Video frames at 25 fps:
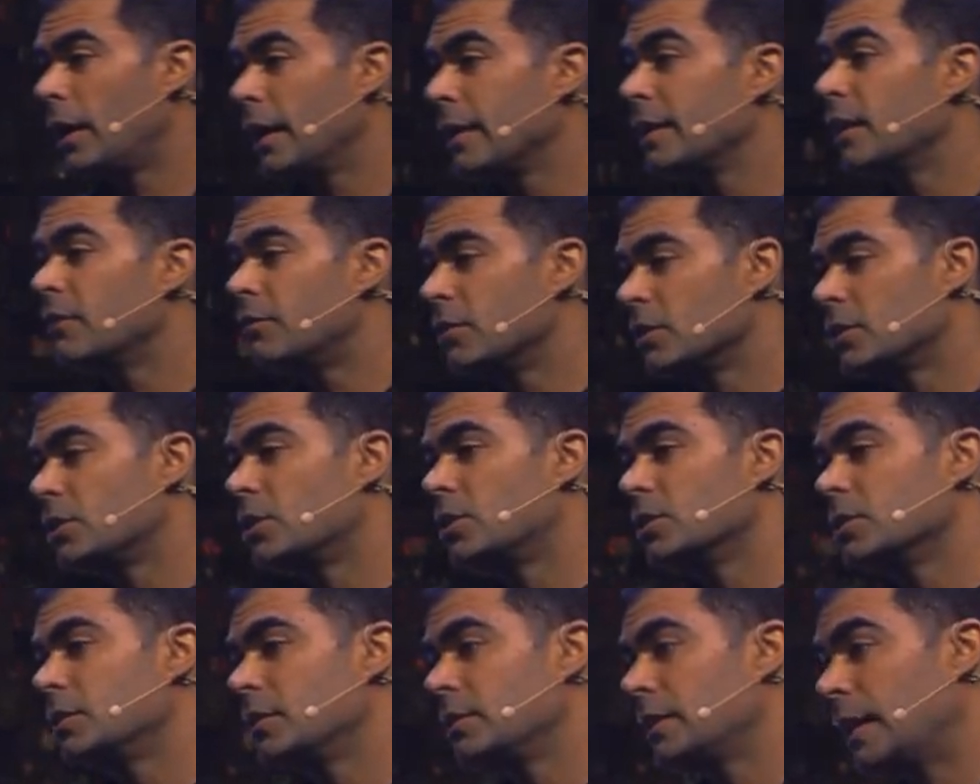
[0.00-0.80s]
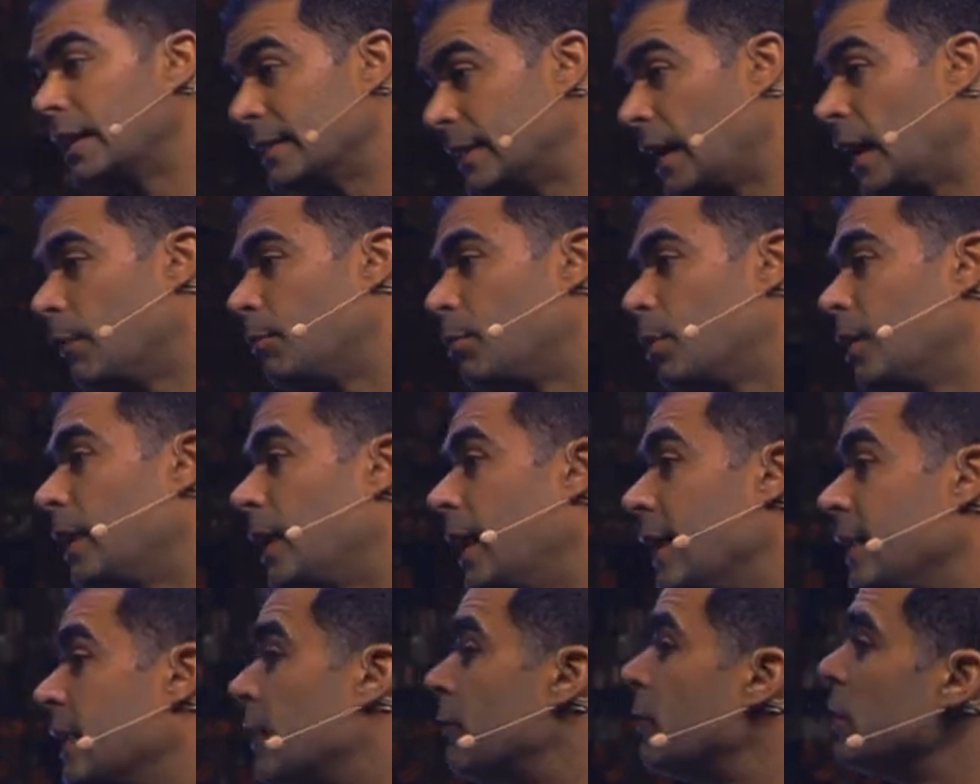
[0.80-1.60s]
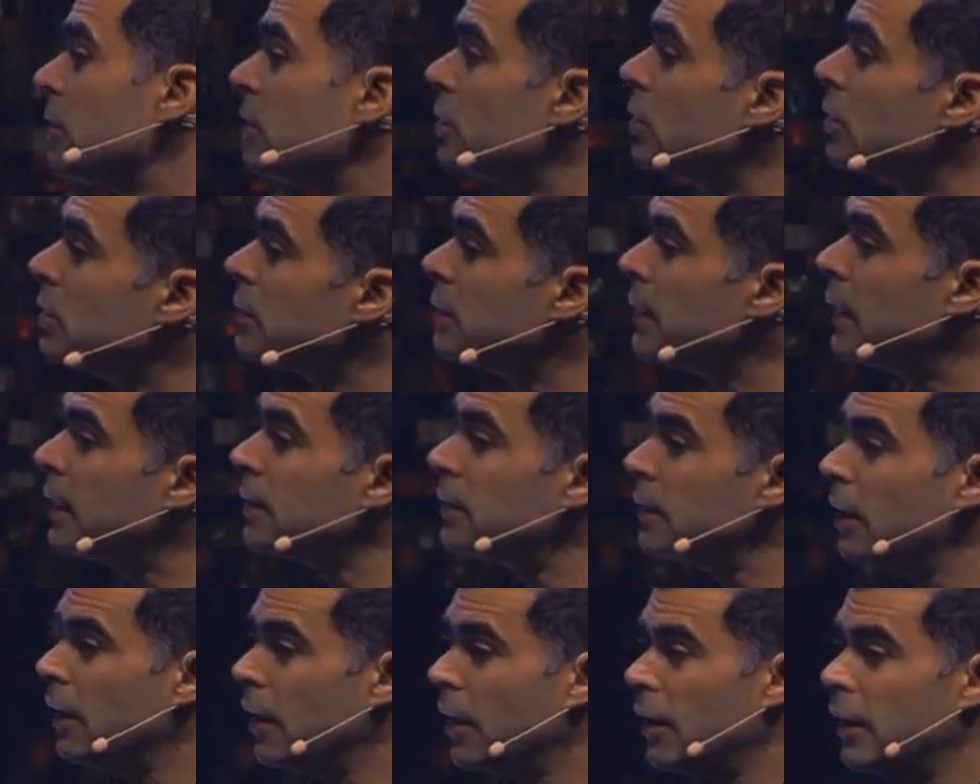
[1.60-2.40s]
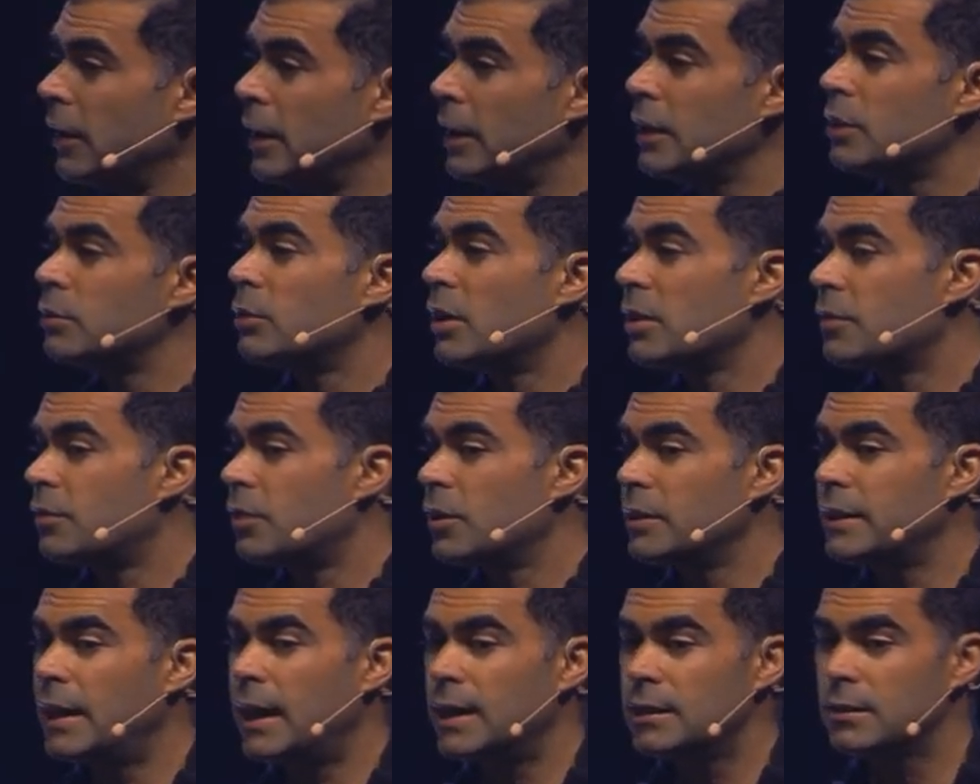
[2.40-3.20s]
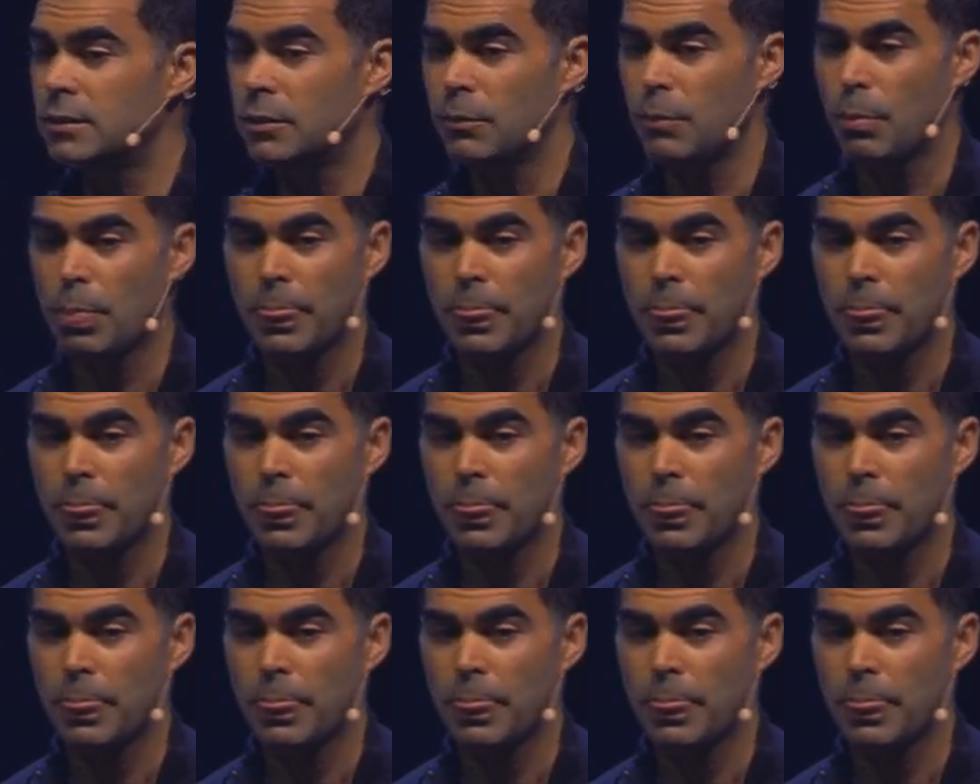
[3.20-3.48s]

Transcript: I never thought at Apple, I never thought that it was for that.